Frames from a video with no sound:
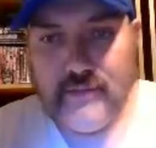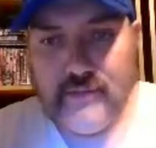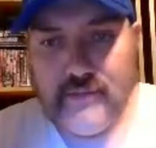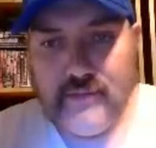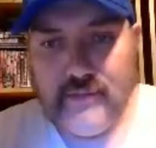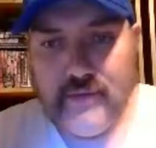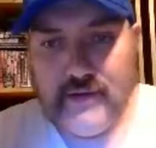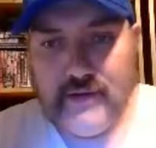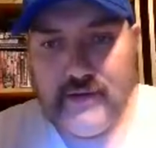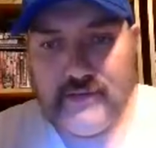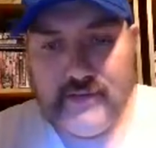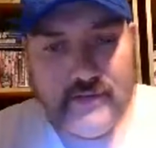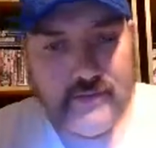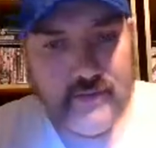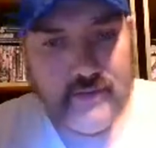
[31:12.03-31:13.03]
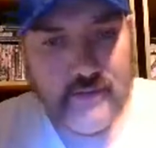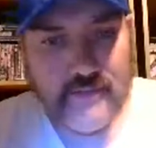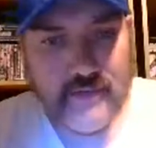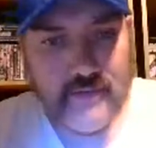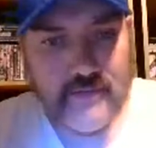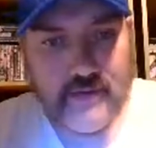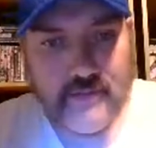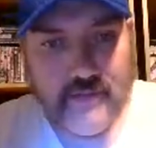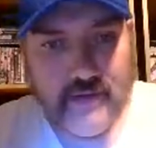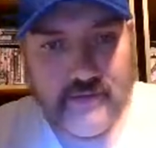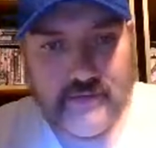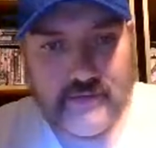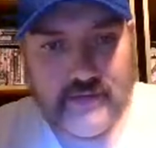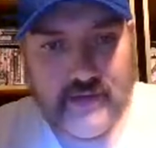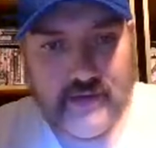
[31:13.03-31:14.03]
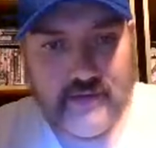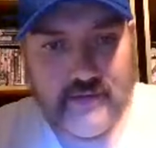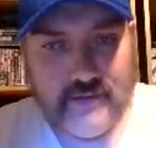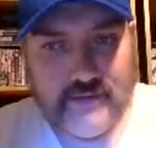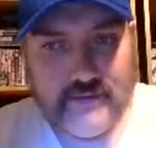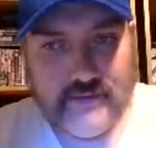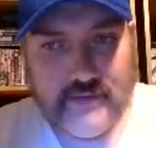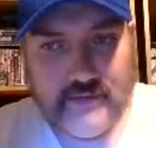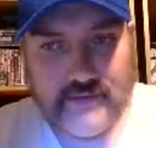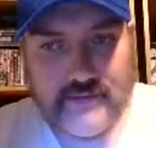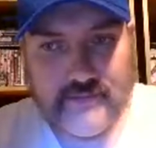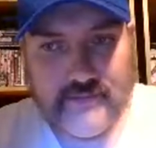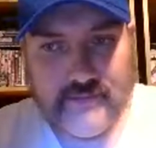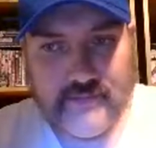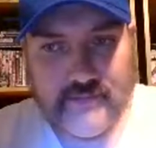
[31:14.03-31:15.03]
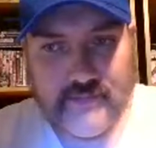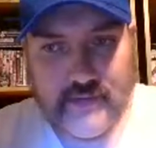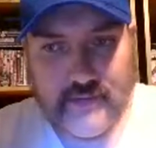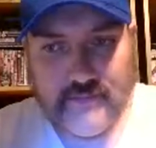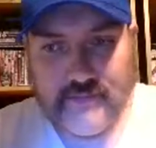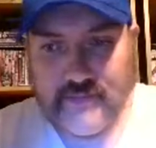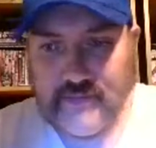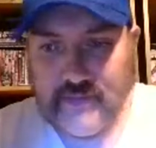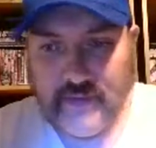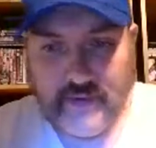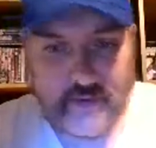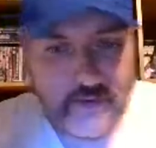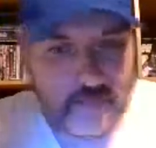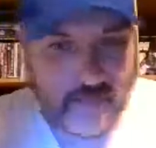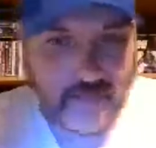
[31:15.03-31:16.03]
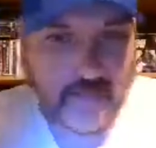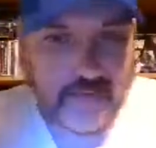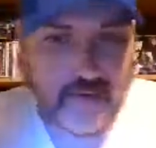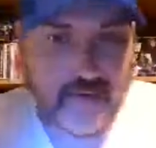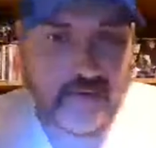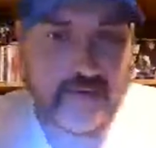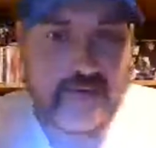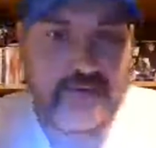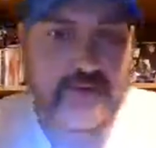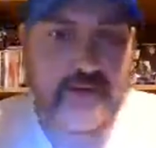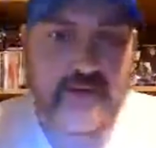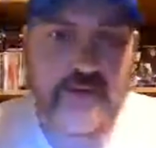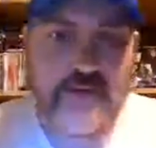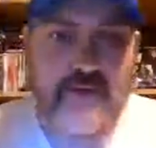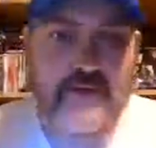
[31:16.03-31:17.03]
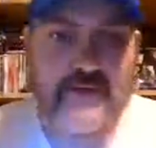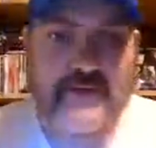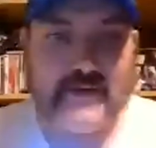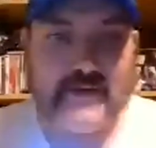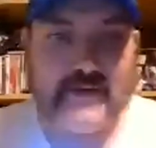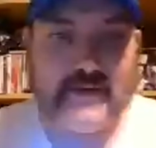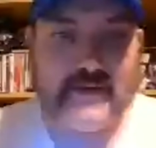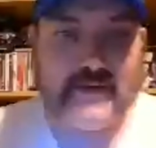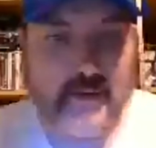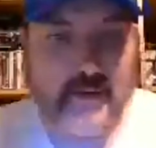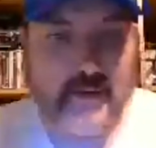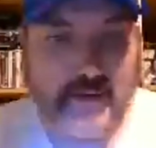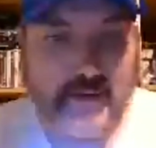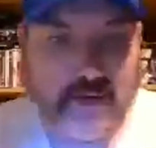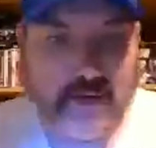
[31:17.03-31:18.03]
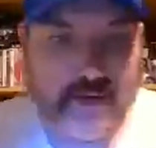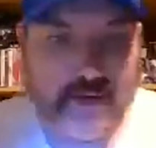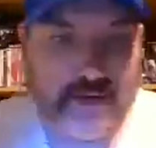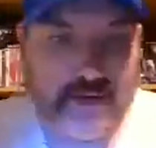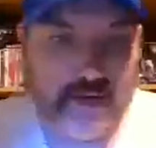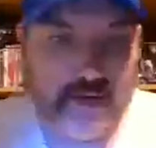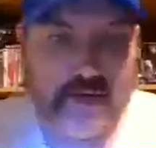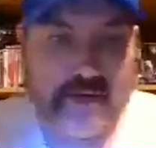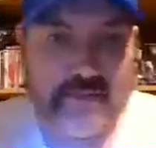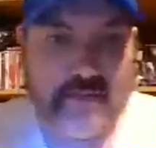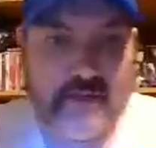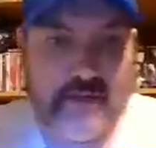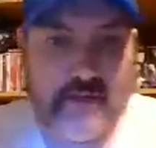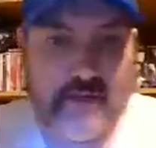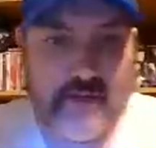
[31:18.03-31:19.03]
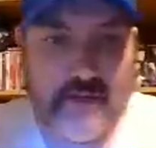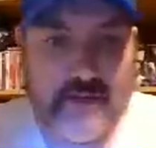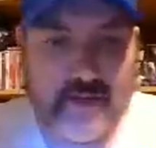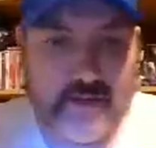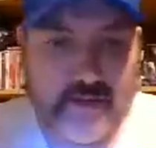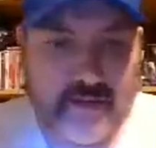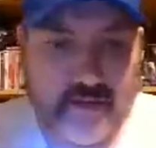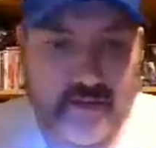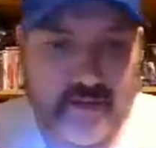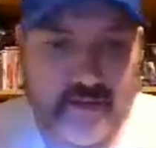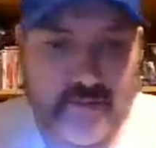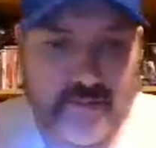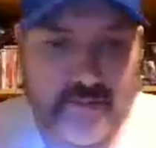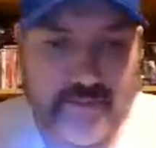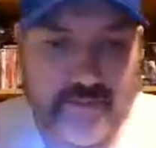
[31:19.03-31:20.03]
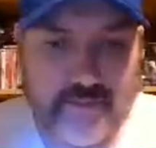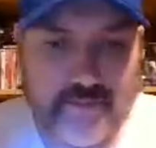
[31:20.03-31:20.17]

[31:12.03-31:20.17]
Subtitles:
Wrestling wrap up. I believe is how you is. I'm trying to remember all this at once. I mean, I'm having a hard time. Um,